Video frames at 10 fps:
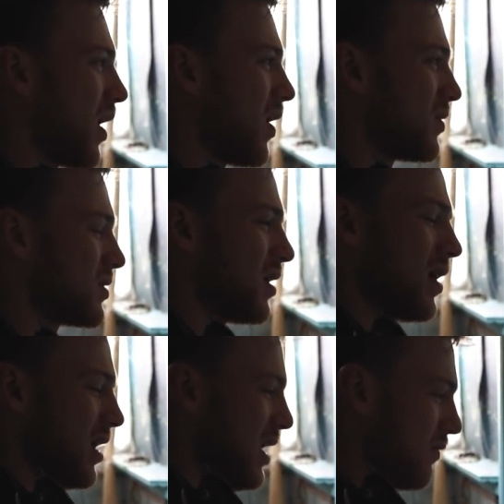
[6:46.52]
the house.
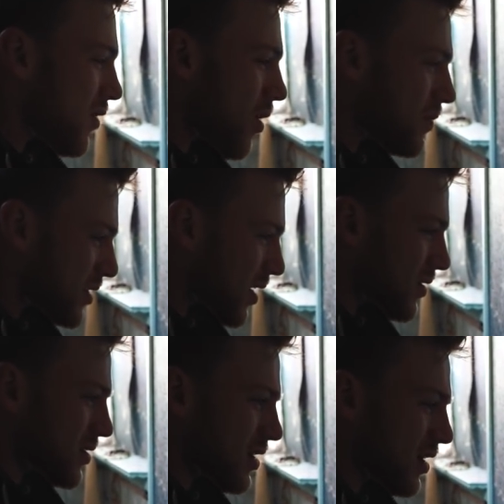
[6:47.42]
Even
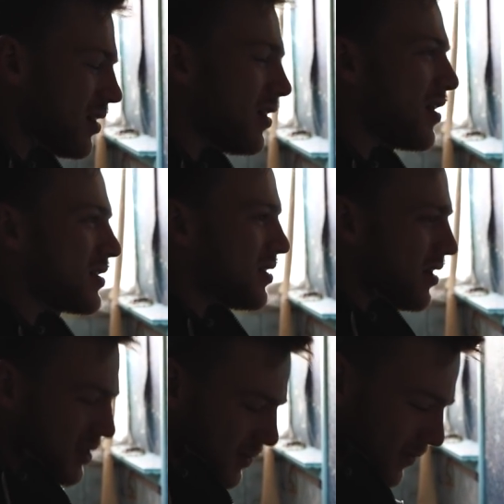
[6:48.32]
upstairs she had lots and lots of